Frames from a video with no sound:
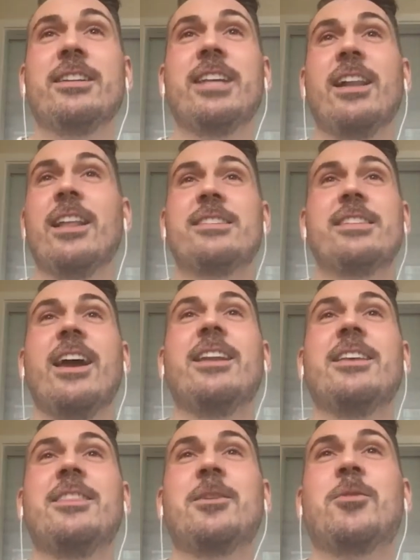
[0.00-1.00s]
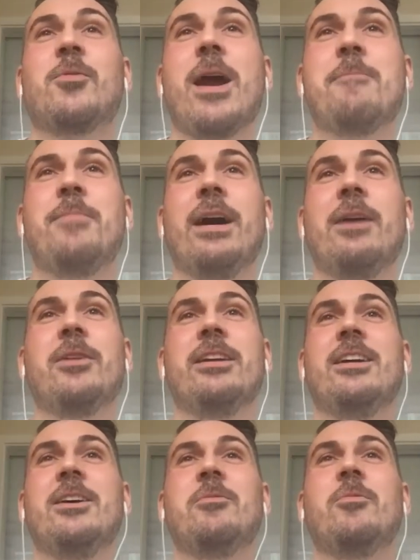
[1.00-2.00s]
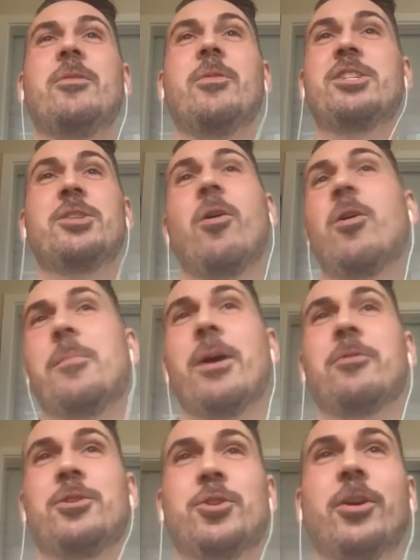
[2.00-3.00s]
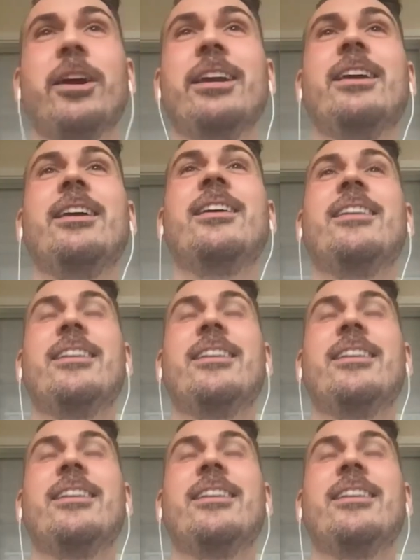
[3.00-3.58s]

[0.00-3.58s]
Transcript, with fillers: Tell us anything, Grandpa. We we're sorry about the tree.